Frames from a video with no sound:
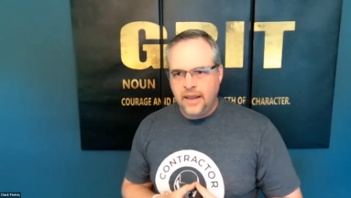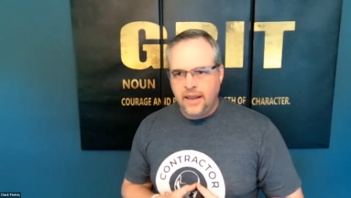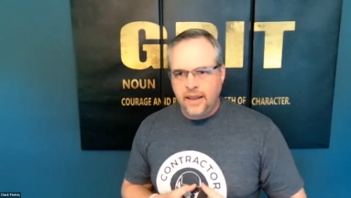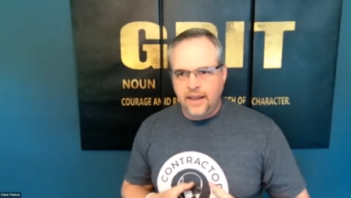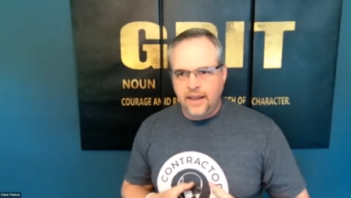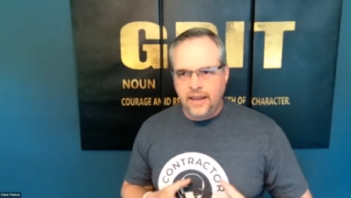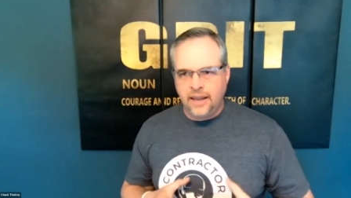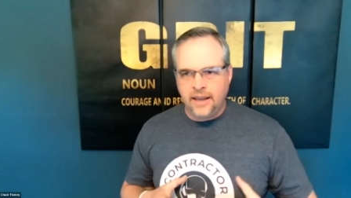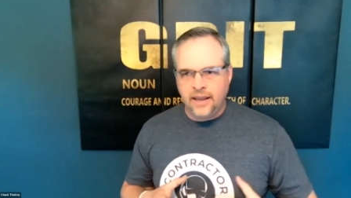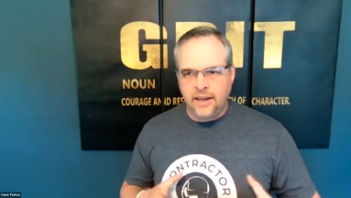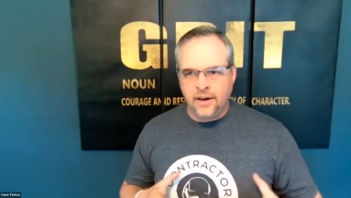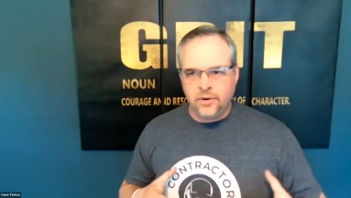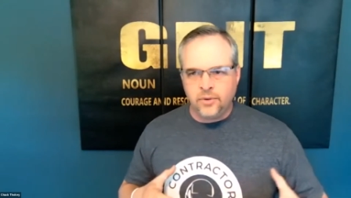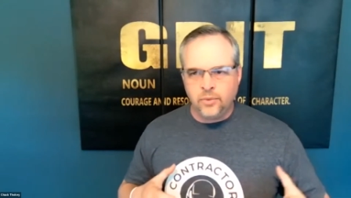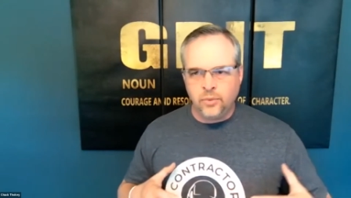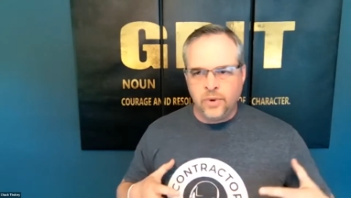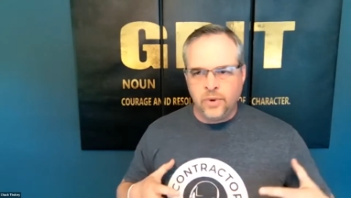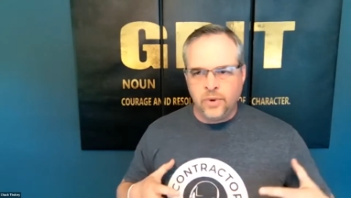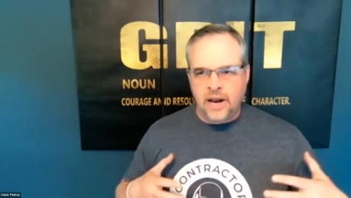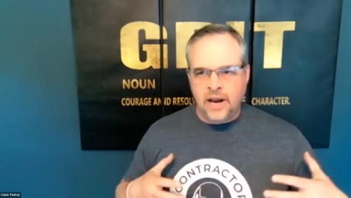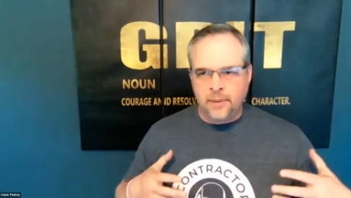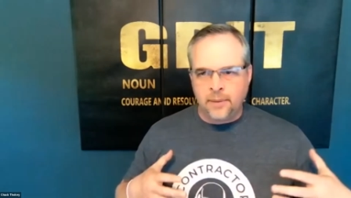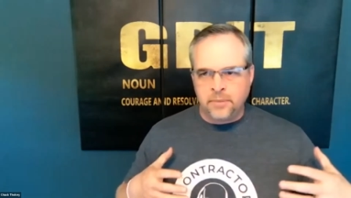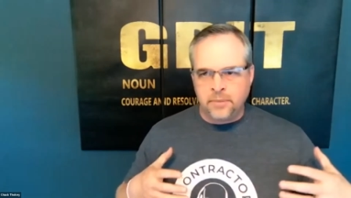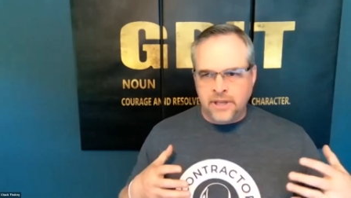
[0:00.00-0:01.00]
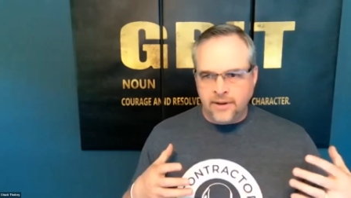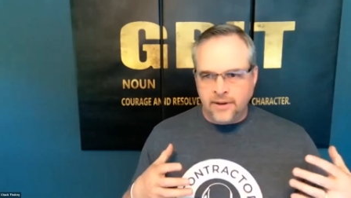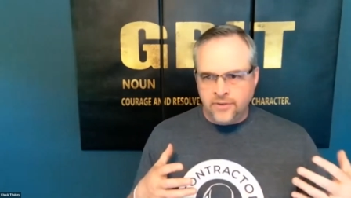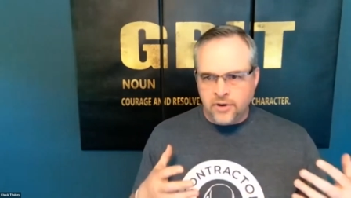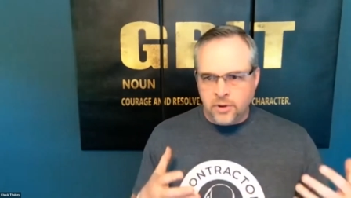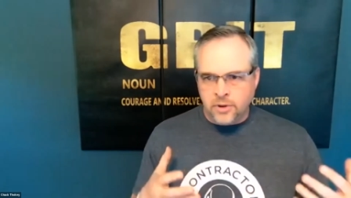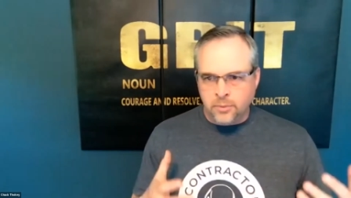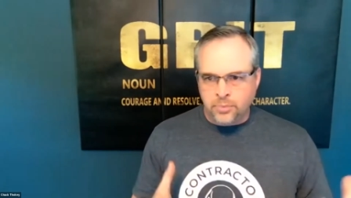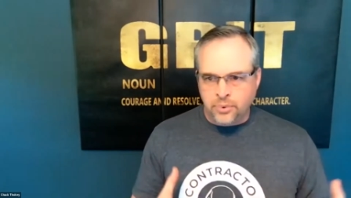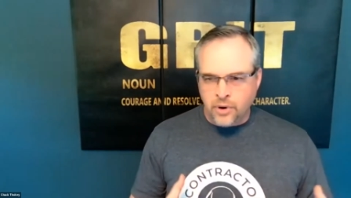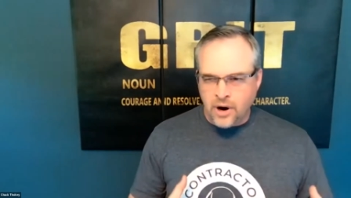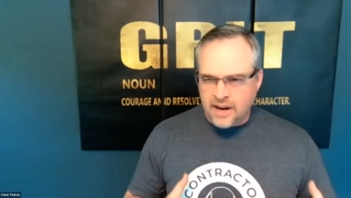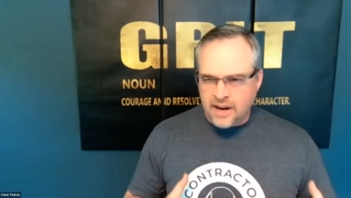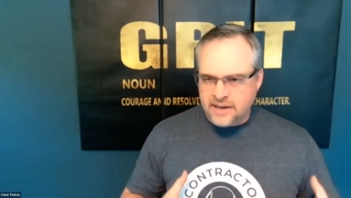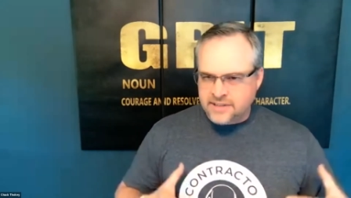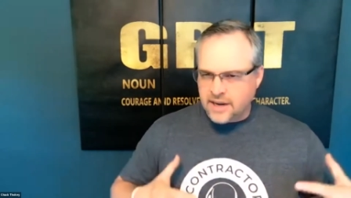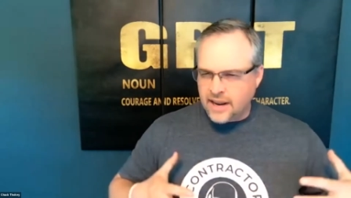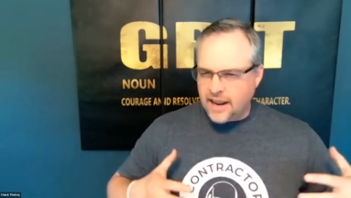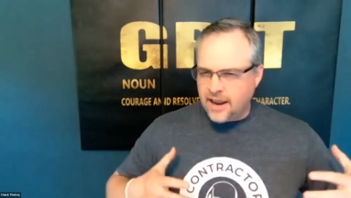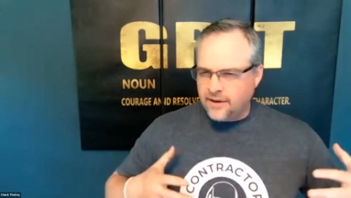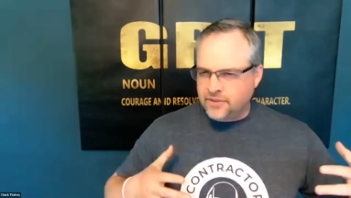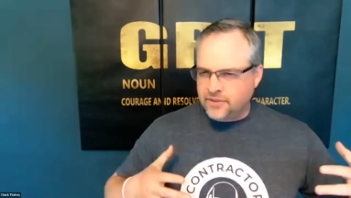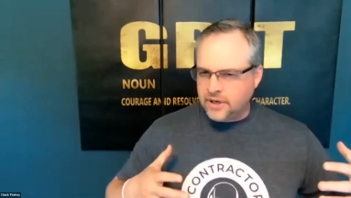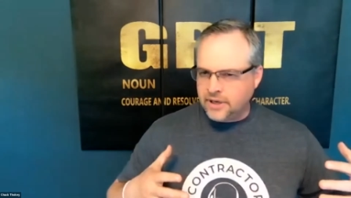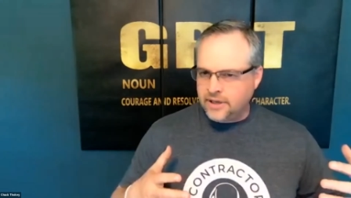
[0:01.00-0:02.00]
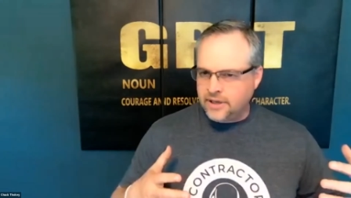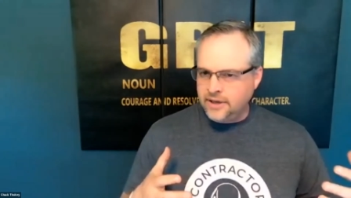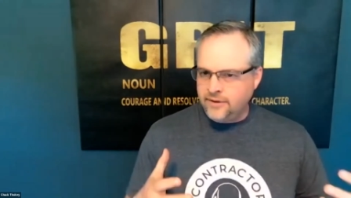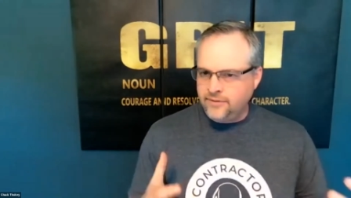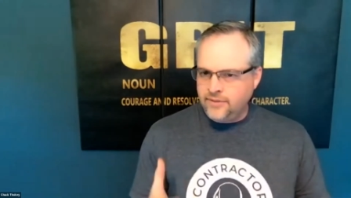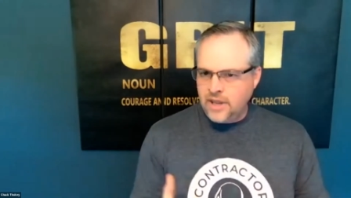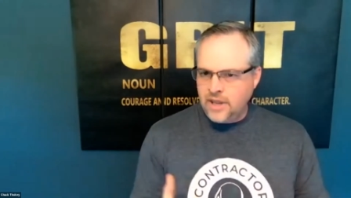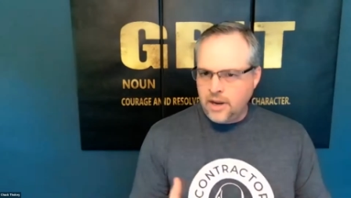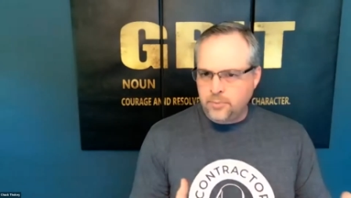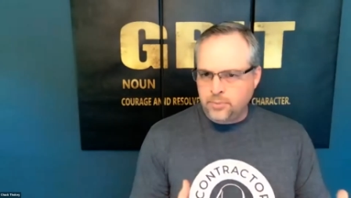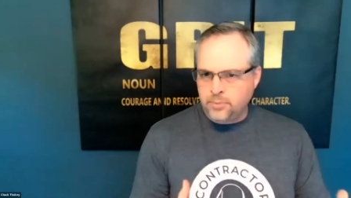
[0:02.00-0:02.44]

And when I'm giving price, I have to give that